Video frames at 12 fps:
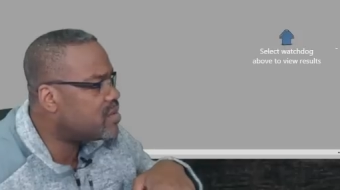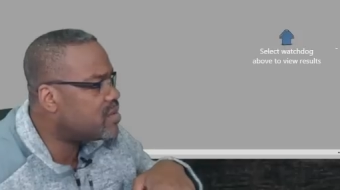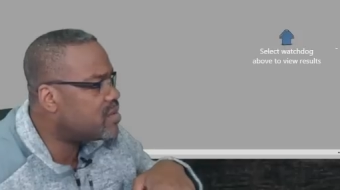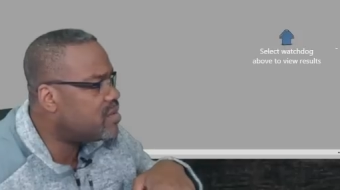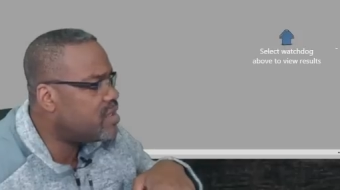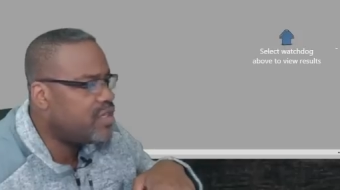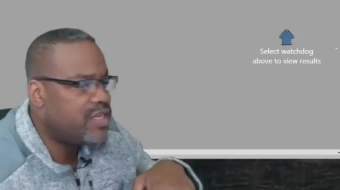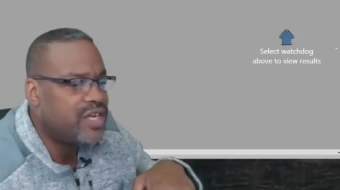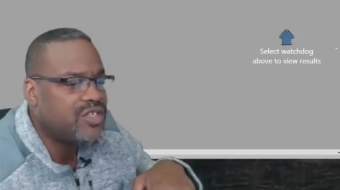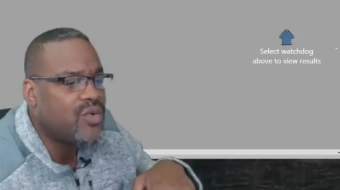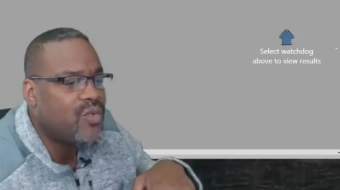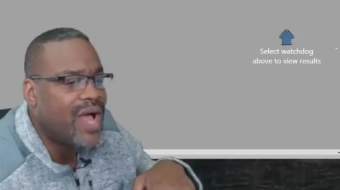Good.
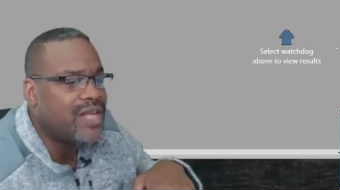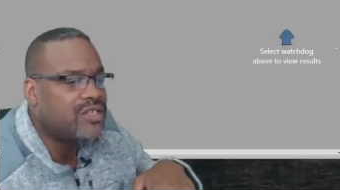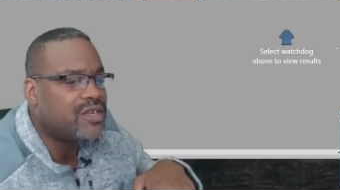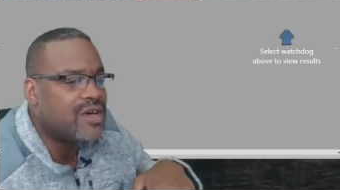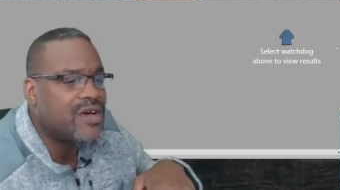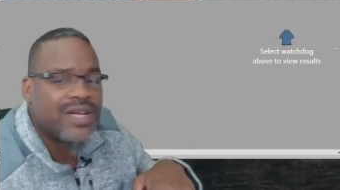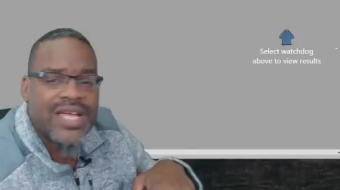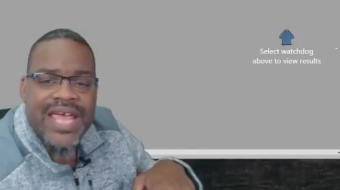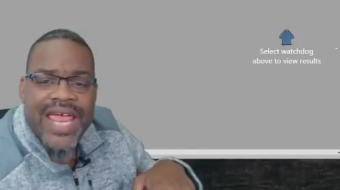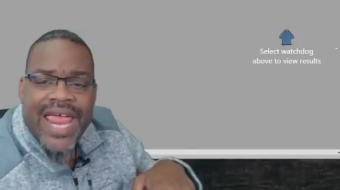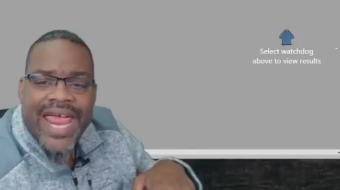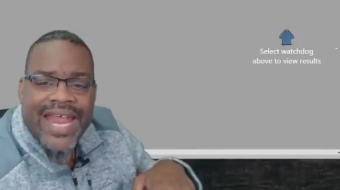There's the Watchdog.
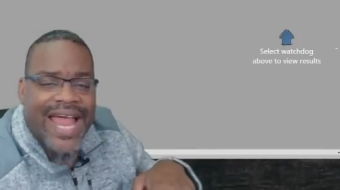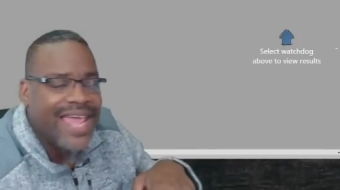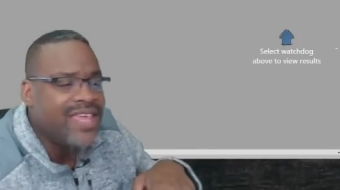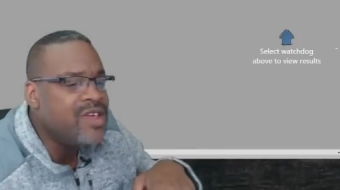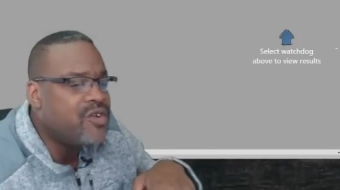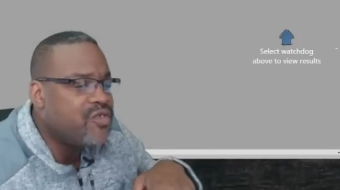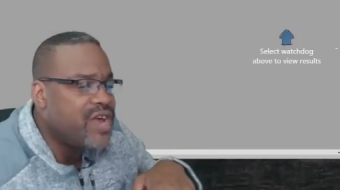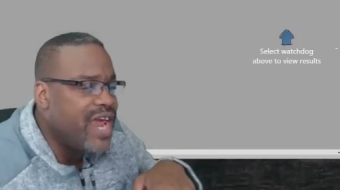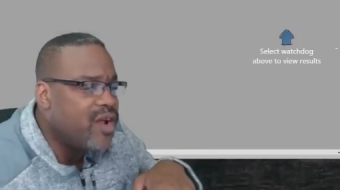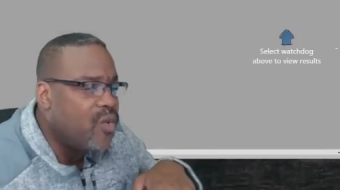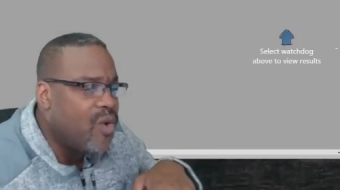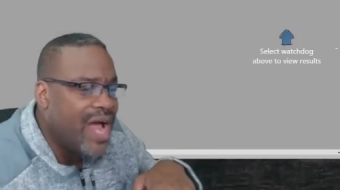And I can
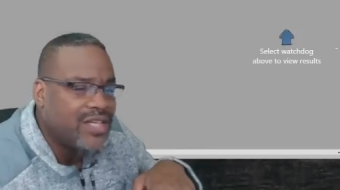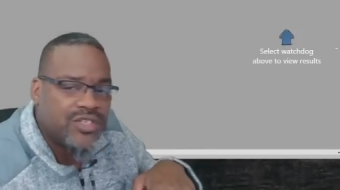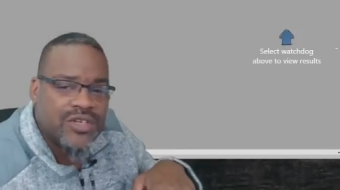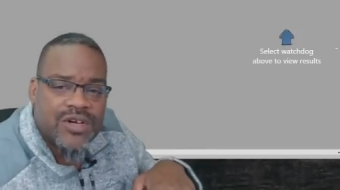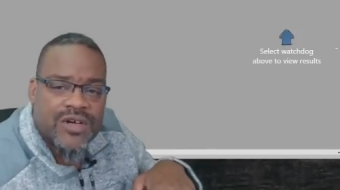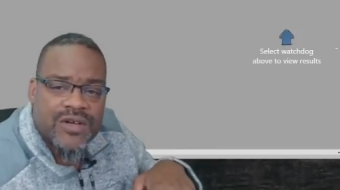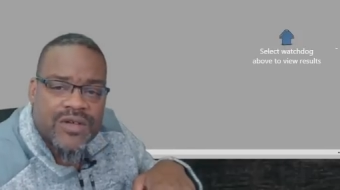create a Watchdog.